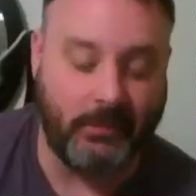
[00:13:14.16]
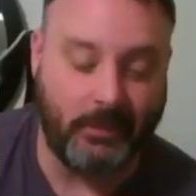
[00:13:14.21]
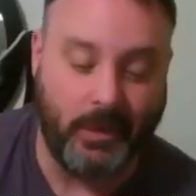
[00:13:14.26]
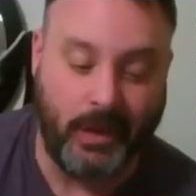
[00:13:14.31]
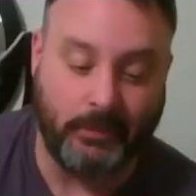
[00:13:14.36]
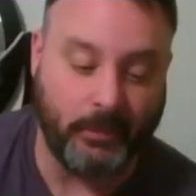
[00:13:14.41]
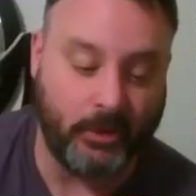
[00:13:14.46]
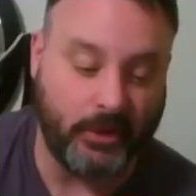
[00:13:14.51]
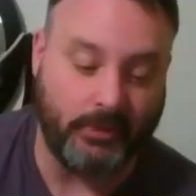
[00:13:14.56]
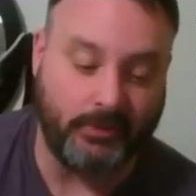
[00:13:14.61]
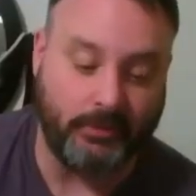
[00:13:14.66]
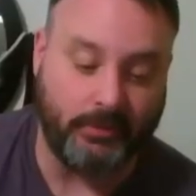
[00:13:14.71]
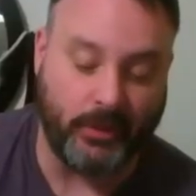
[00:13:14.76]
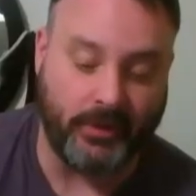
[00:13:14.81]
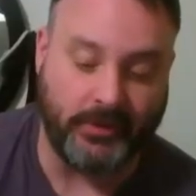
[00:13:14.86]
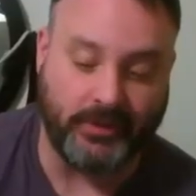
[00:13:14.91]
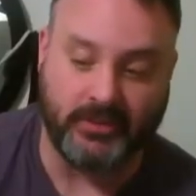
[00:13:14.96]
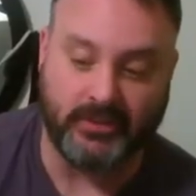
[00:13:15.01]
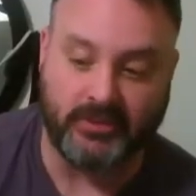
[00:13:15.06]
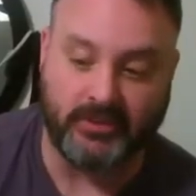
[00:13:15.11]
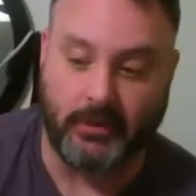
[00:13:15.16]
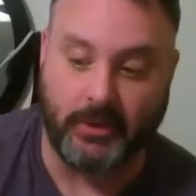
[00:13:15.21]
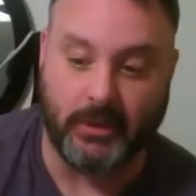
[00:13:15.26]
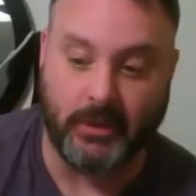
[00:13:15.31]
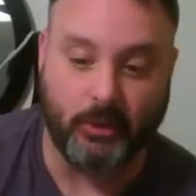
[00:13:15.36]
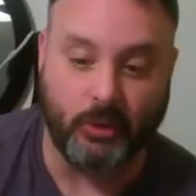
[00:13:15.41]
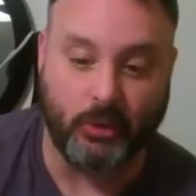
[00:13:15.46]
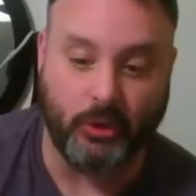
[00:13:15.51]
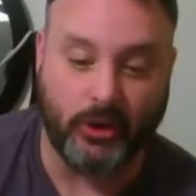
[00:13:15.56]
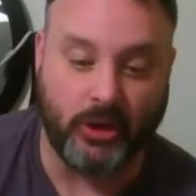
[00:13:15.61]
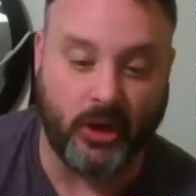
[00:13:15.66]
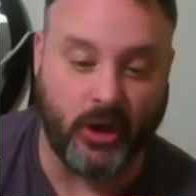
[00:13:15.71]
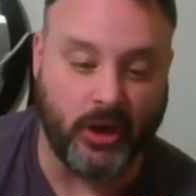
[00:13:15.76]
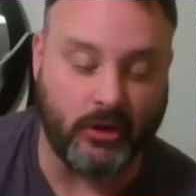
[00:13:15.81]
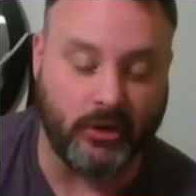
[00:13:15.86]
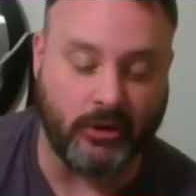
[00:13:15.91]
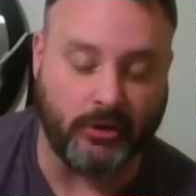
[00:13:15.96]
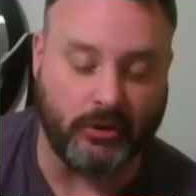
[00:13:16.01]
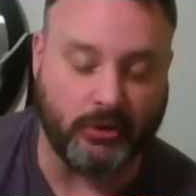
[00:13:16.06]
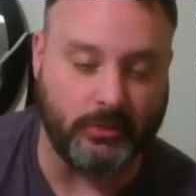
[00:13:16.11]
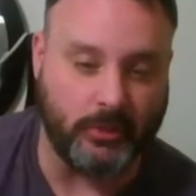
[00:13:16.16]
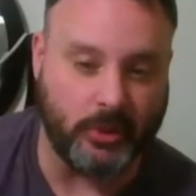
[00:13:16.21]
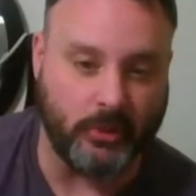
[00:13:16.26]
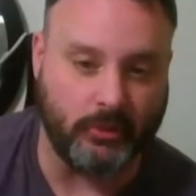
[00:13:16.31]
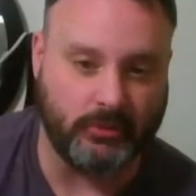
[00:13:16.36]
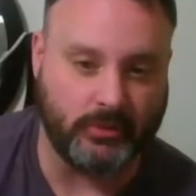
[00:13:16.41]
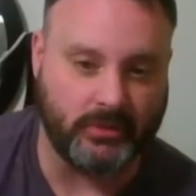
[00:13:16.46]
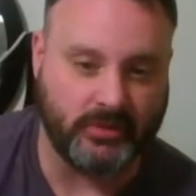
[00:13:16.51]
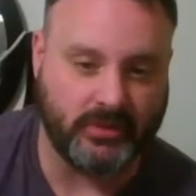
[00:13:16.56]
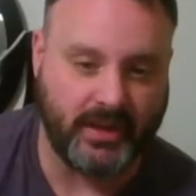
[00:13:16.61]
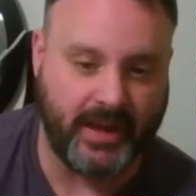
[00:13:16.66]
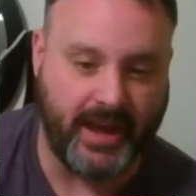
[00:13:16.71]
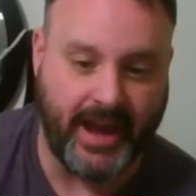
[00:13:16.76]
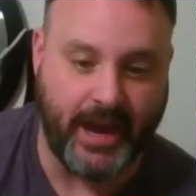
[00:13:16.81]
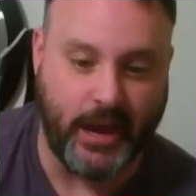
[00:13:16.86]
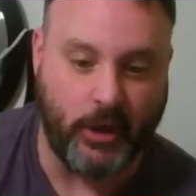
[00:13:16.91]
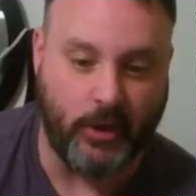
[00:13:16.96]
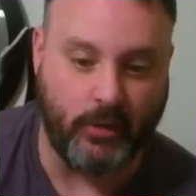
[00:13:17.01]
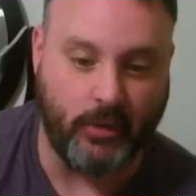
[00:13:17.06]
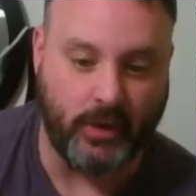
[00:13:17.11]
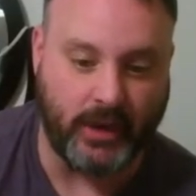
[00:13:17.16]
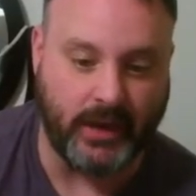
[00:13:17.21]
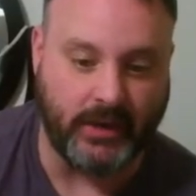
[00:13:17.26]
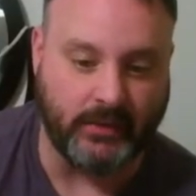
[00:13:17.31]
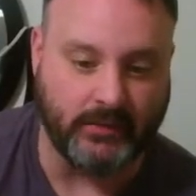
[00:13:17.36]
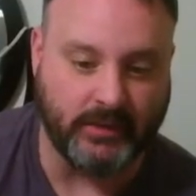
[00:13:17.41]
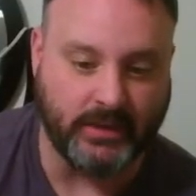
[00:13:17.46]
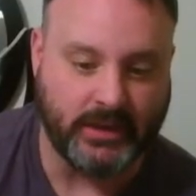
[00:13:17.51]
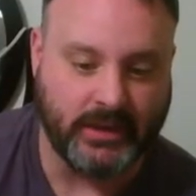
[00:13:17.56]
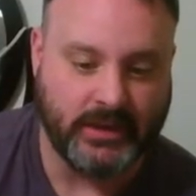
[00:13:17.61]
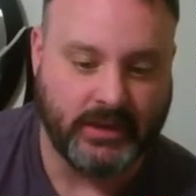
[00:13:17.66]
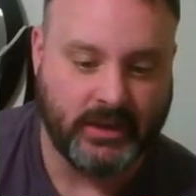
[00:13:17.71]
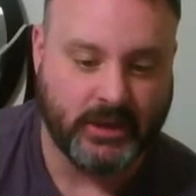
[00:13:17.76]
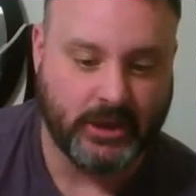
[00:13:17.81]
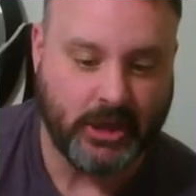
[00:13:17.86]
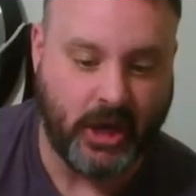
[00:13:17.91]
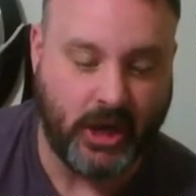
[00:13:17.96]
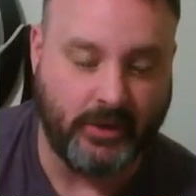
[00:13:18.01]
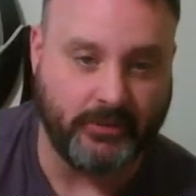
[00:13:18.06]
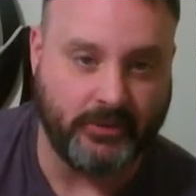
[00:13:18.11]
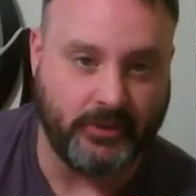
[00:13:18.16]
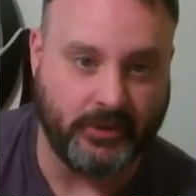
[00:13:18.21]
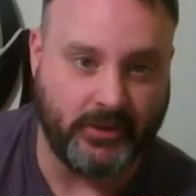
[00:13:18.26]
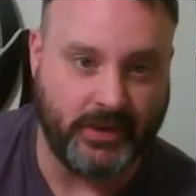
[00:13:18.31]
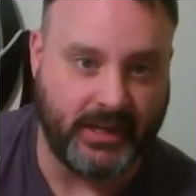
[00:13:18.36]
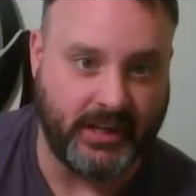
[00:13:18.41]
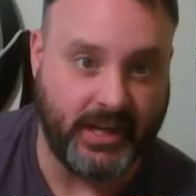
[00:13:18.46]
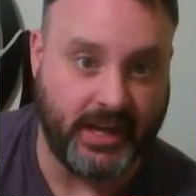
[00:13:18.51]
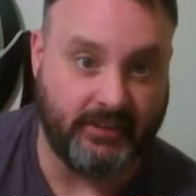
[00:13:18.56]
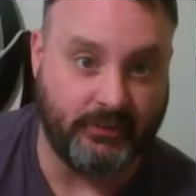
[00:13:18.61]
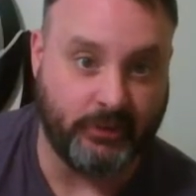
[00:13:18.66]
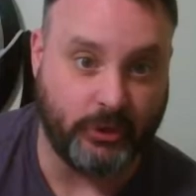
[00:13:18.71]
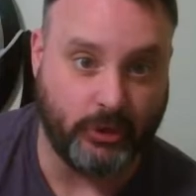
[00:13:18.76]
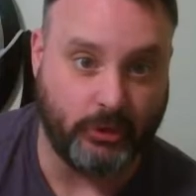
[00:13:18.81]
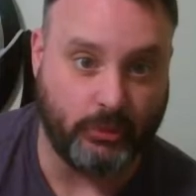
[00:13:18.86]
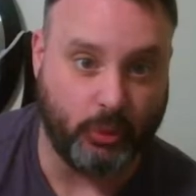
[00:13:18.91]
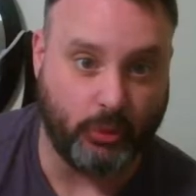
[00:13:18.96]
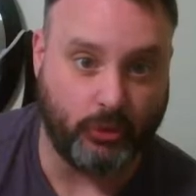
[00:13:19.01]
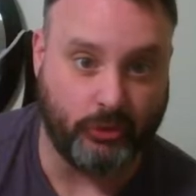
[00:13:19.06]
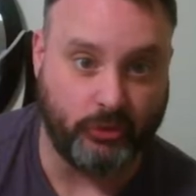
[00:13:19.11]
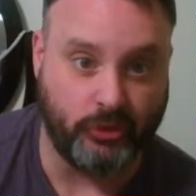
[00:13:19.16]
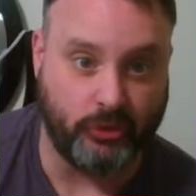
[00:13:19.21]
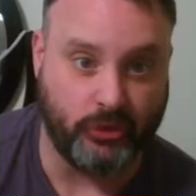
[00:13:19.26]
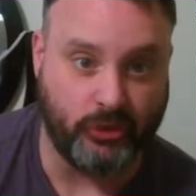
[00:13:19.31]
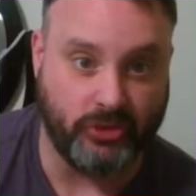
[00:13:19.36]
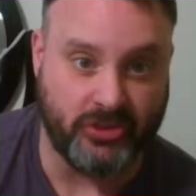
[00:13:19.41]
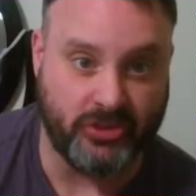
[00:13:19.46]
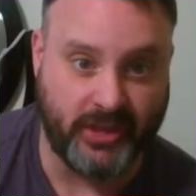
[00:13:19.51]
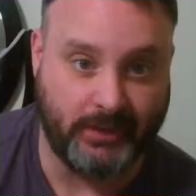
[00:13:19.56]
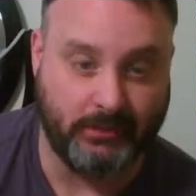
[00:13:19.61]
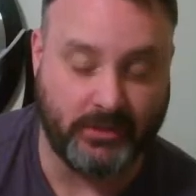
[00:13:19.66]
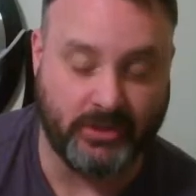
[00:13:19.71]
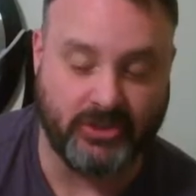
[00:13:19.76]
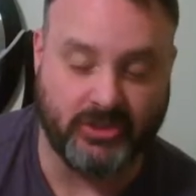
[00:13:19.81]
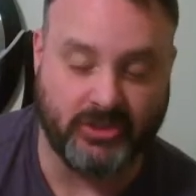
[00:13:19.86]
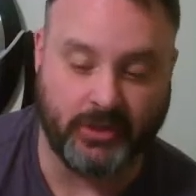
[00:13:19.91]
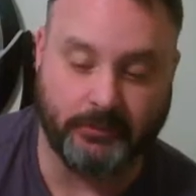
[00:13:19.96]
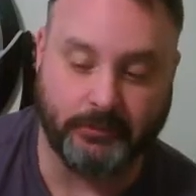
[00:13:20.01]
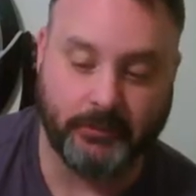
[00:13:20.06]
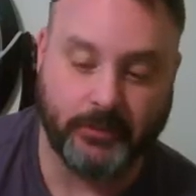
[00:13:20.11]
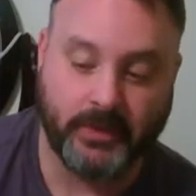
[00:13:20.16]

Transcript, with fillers: I'm going to bring this up. I wrote an article about how Caulfield had to have a good World Junior Championship.